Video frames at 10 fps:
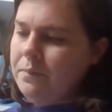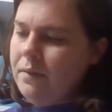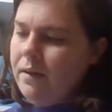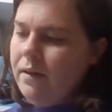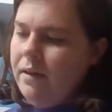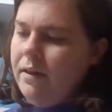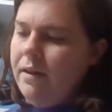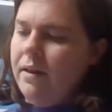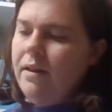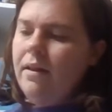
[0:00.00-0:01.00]

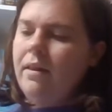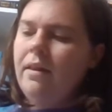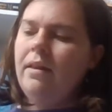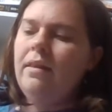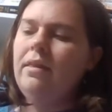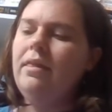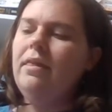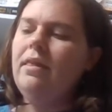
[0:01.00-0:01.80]
[no speech]